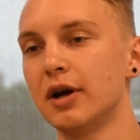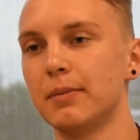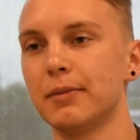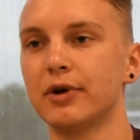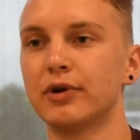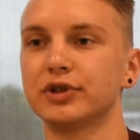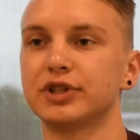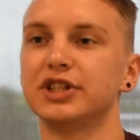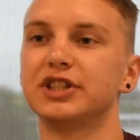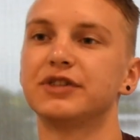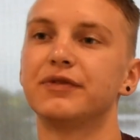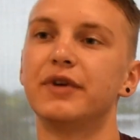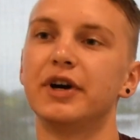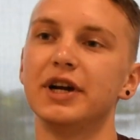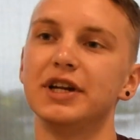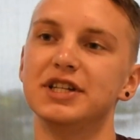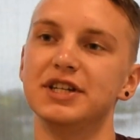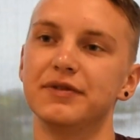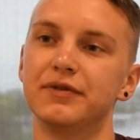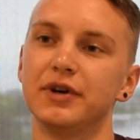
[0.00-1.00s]
because it's
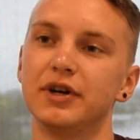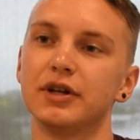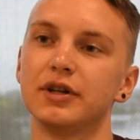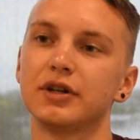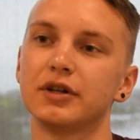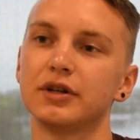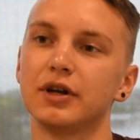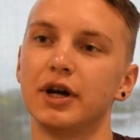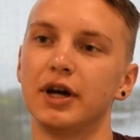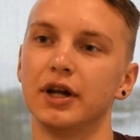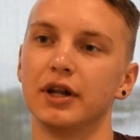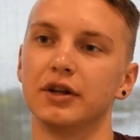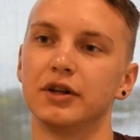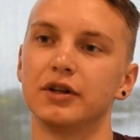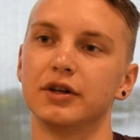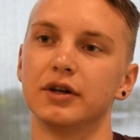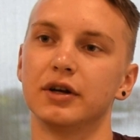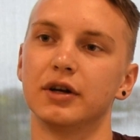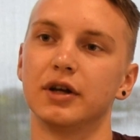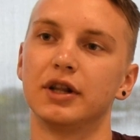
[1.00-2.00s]
very different and
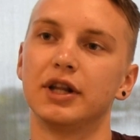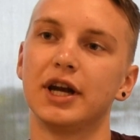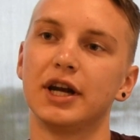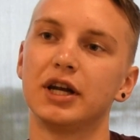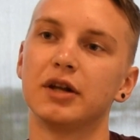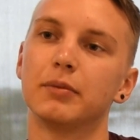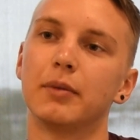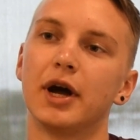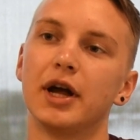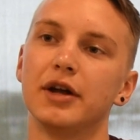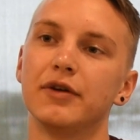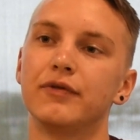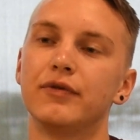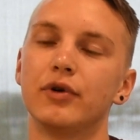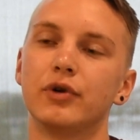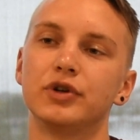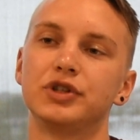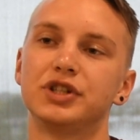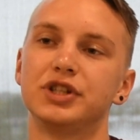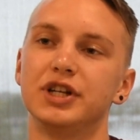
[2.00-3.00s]
uh, taking my
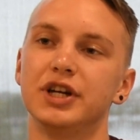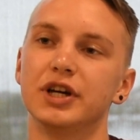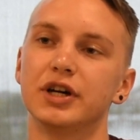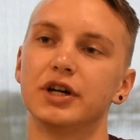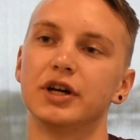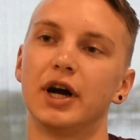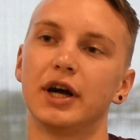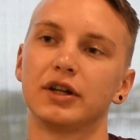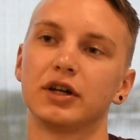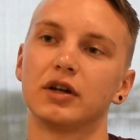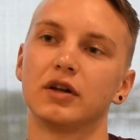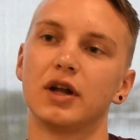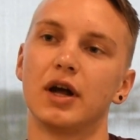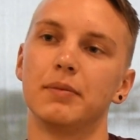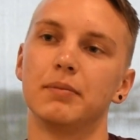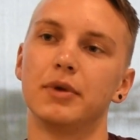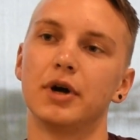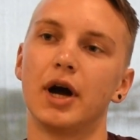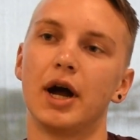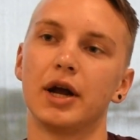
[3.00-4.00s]
first year at
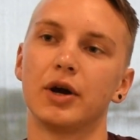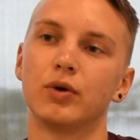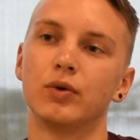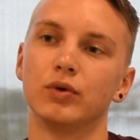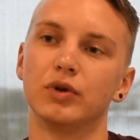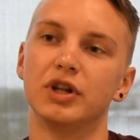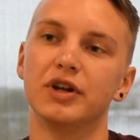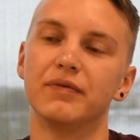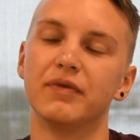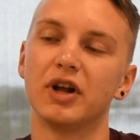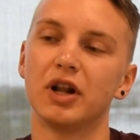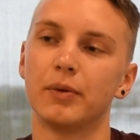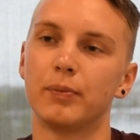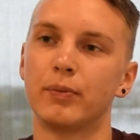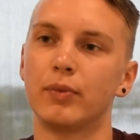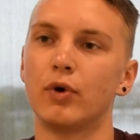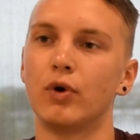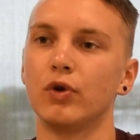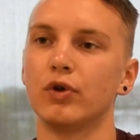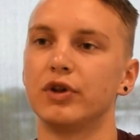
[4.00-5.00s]
Columbia I could develop
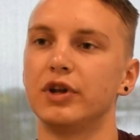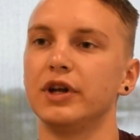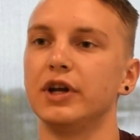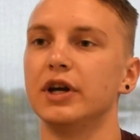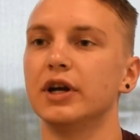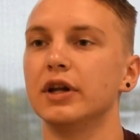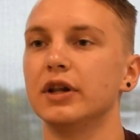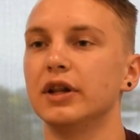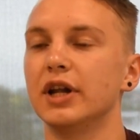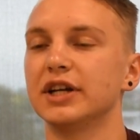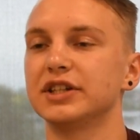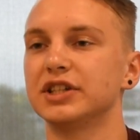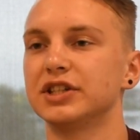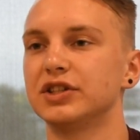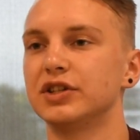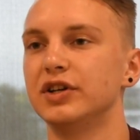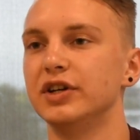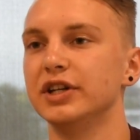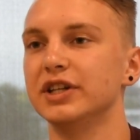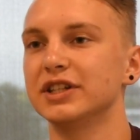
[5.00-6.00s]
all the
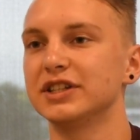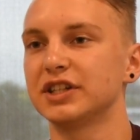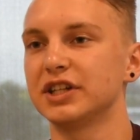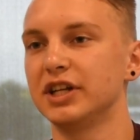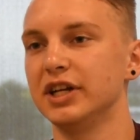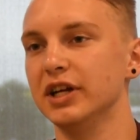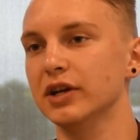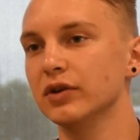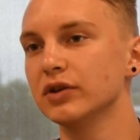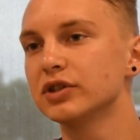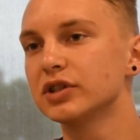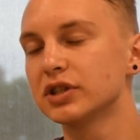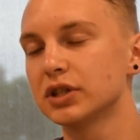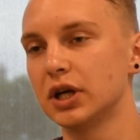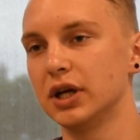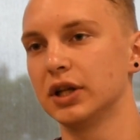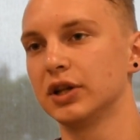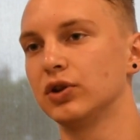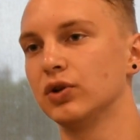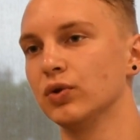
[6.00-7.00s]
necessary skills
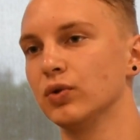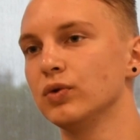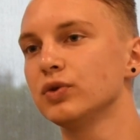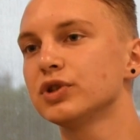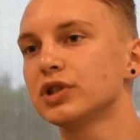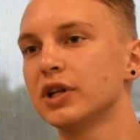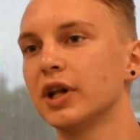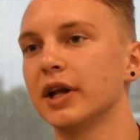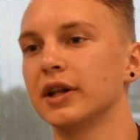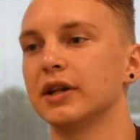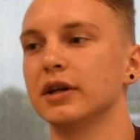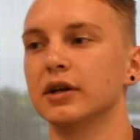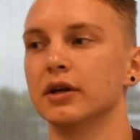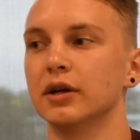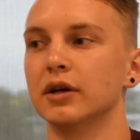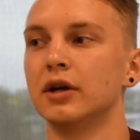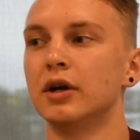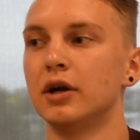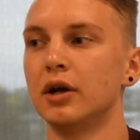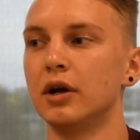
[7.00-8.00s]
and tools that
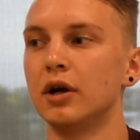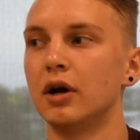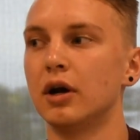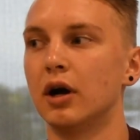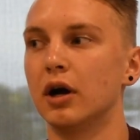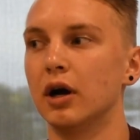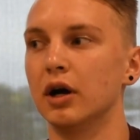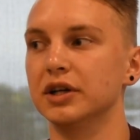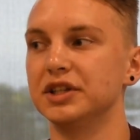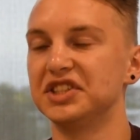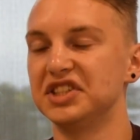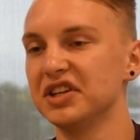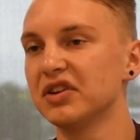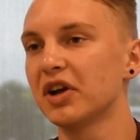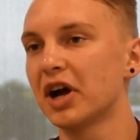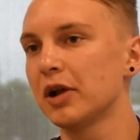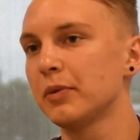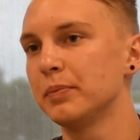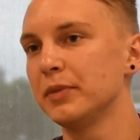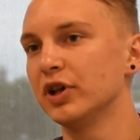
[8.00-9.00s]
uh, uh, still
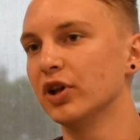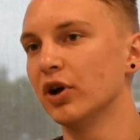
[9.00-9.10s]
help me